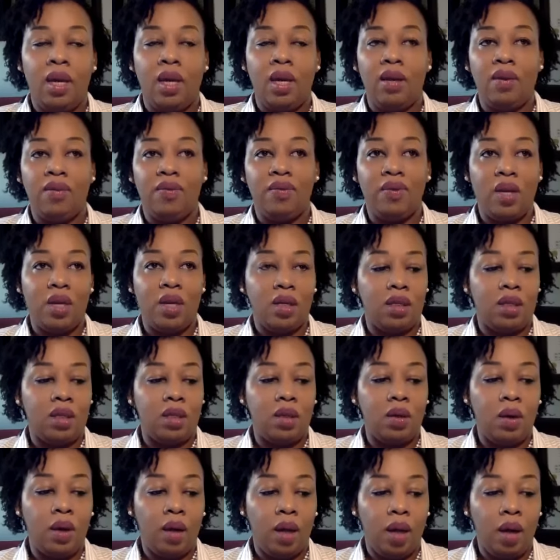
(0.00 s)
If they
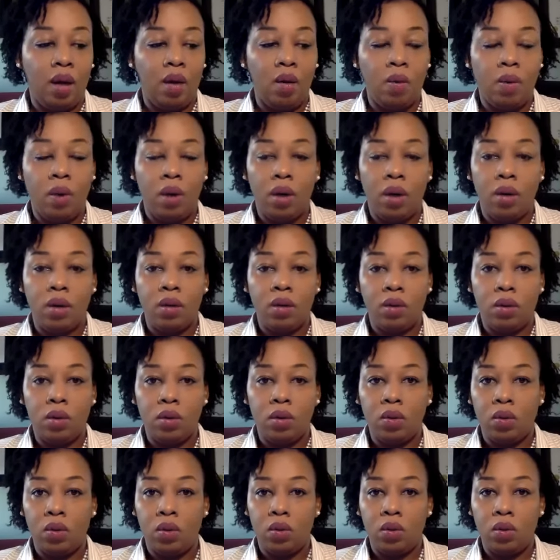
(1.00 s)
see, okay, well, so
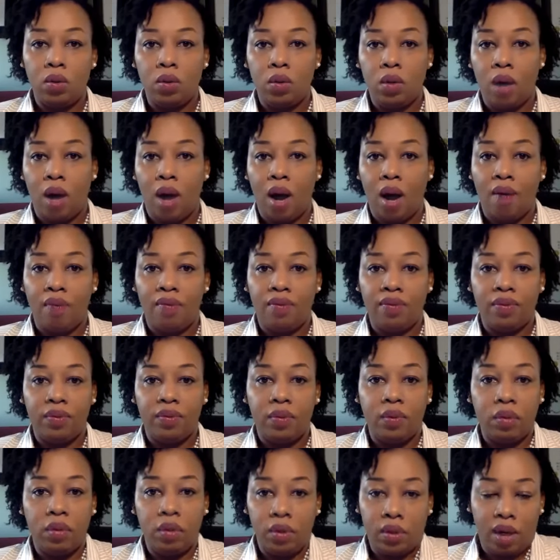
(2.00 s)
do you have
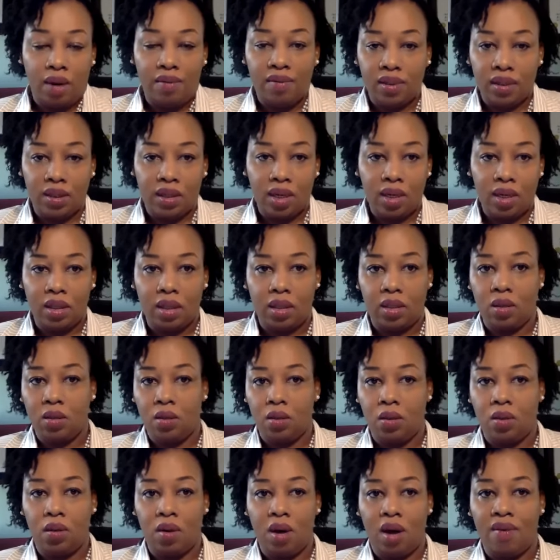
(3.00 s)
driver's license?
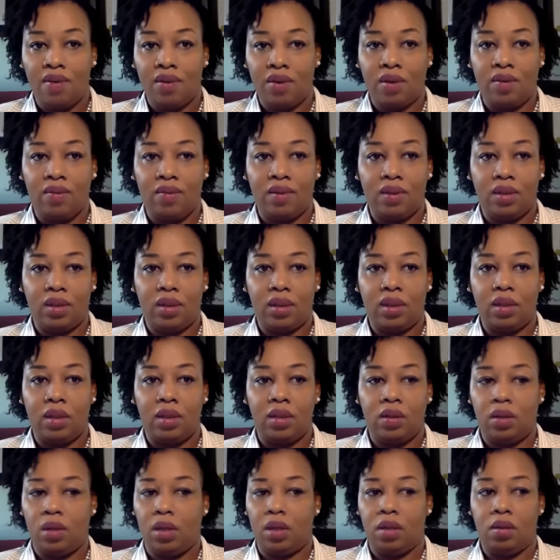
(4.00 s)
No, you don't have a driver's
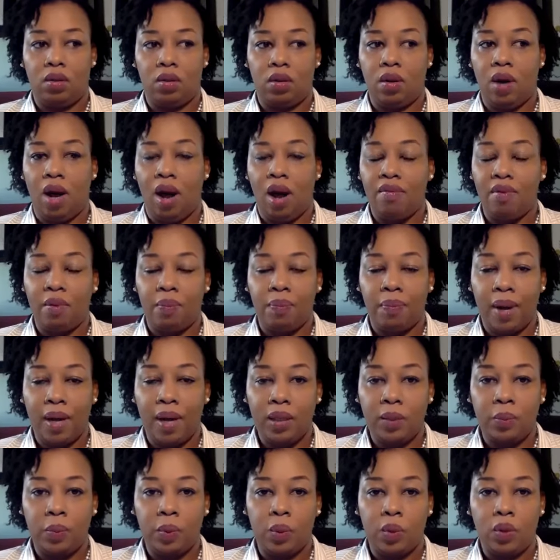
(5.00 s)
license. Okay, so you have a
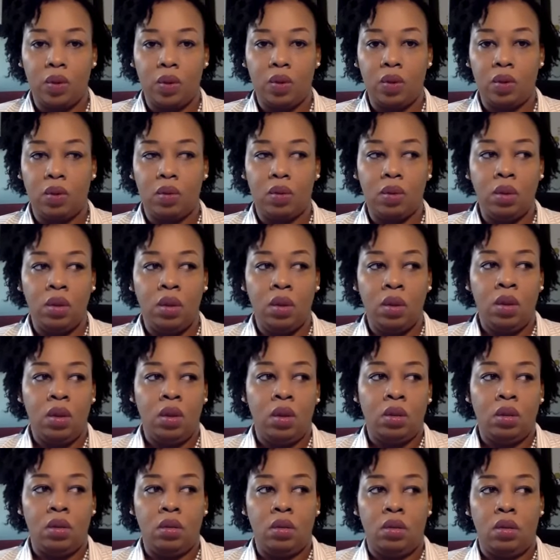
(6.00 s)
passport? No,
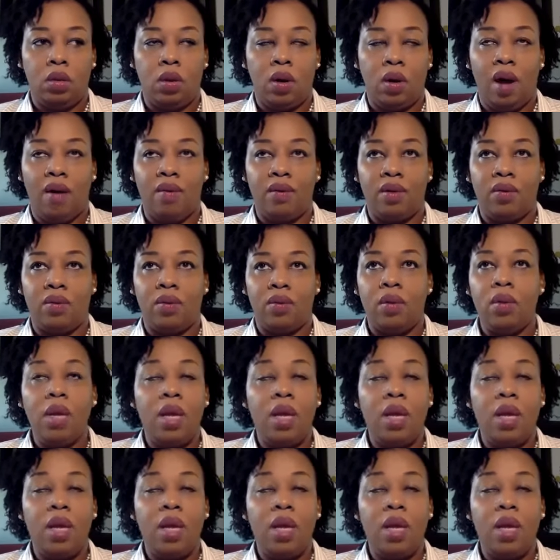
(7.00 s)
you don't have it.